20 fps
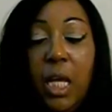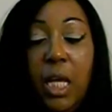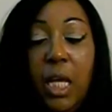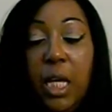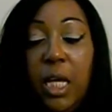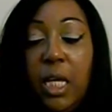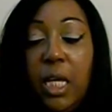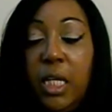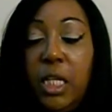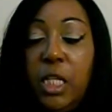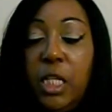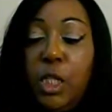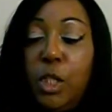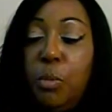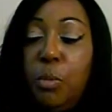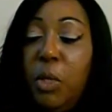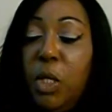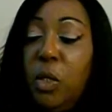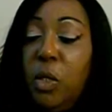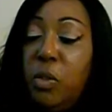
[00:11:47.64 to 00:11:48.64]
and it
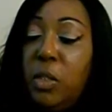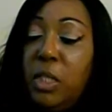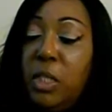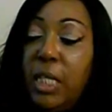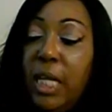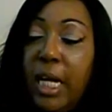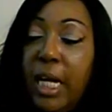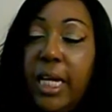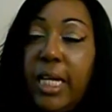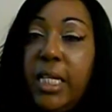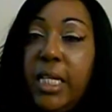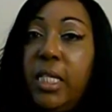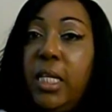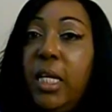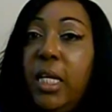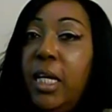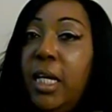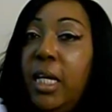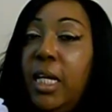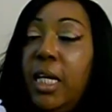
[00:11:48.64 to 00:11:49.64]
smells nice,
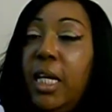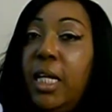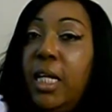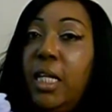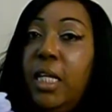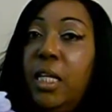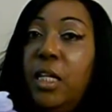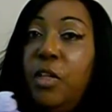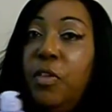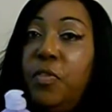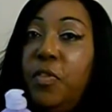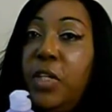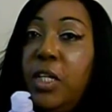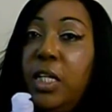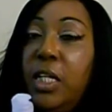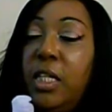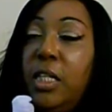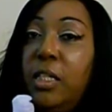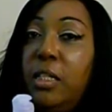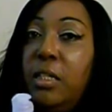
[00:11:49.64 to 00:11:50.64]
and I love
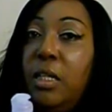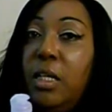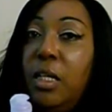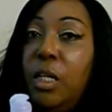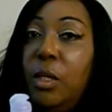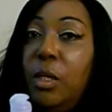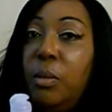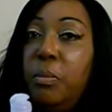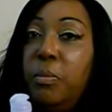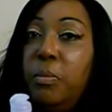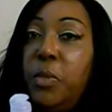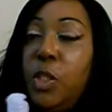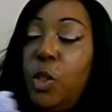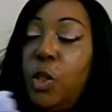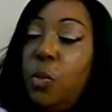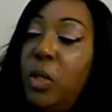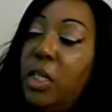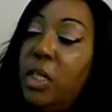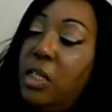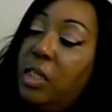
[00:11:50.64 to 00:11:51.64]
getting
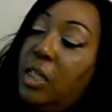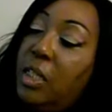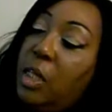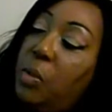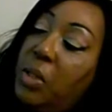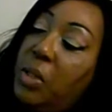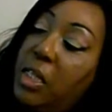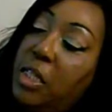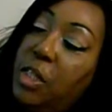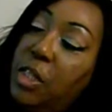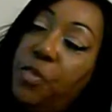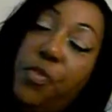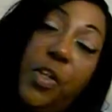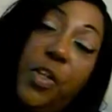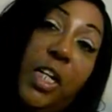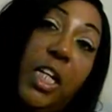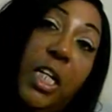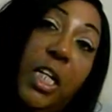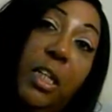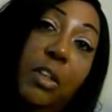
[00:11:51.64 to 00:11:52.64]
dishwashing liquid in
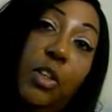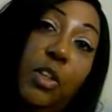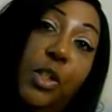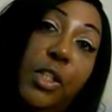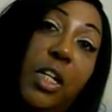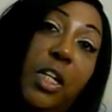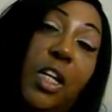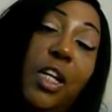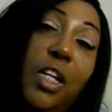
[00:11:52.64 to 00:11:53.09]
different colors.